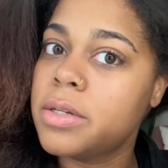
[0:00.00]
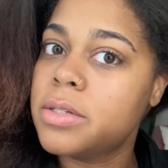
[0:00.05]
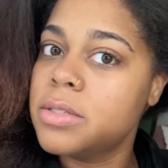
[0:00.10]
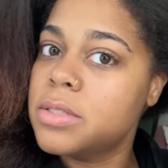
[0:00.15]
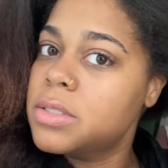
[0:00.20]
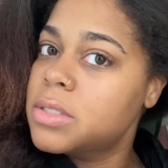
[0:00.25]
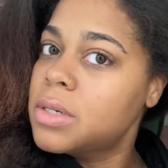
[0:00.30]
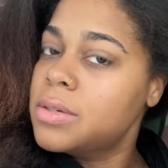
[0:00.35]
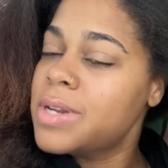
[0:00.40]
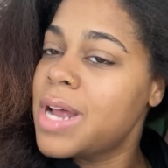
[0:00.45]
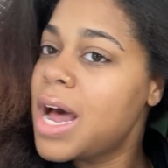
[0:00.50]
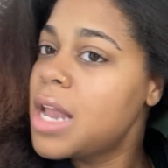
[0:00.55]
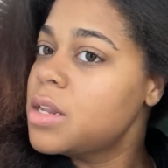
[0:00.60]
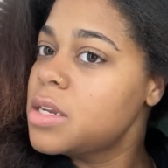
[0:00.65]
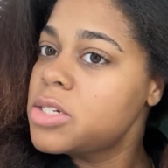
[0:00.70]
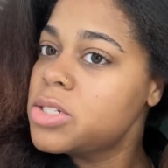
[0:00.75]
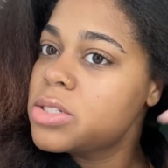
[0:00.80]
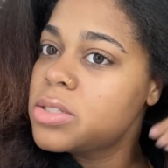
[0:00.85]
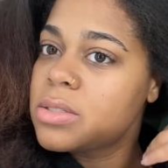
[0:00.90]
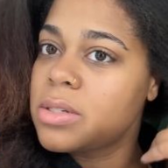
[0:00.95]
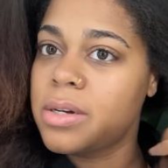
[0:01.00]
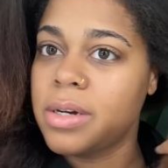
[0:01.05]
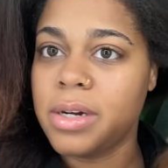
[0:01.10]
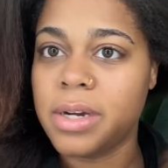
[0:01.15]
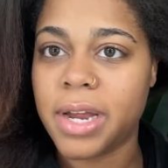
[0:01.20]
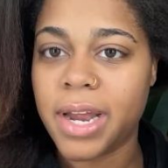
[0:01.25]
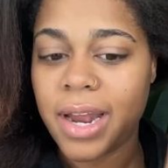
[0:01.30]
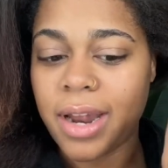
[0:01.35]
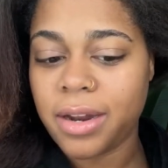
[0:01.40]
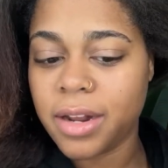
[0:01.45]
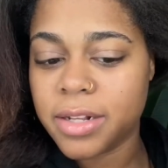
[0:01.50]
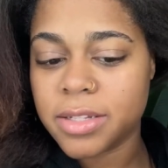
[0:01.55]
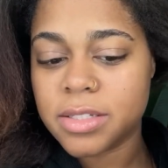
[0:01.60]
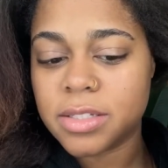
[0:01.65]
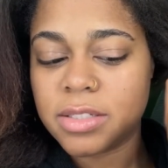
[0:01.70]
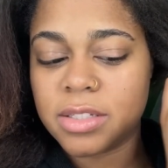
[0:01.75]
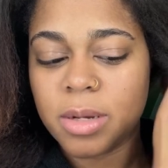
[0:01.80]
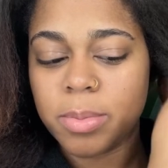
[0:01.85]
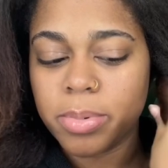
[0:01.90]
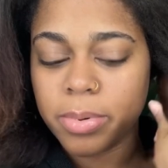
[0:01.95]
So now let's just go ahead and
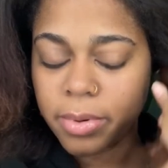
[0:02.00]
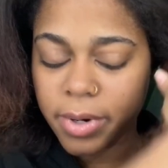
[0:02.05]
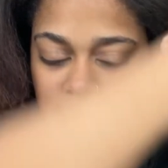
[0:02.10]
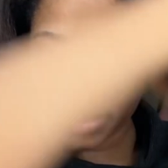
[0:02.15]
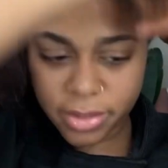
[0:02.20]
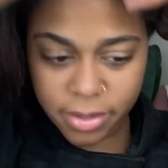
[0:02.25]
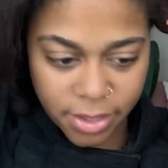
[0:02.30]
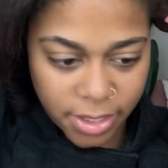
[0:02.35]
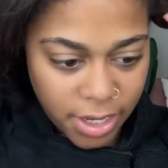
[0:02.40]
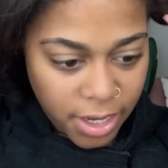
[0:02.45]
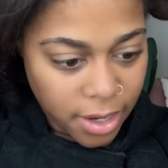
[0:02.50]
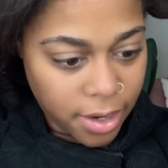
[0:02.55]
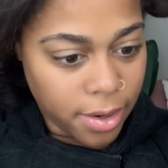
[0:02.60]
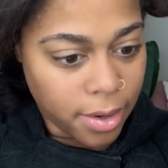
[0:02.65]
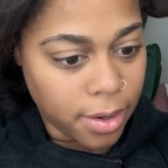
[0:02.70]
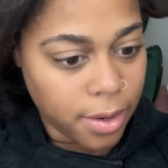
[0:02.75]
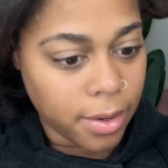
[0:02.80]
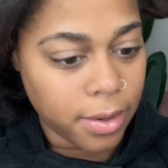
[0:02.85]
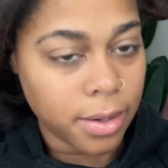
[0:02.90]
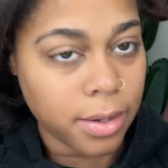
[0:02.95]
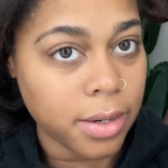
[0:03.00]
separate the hair,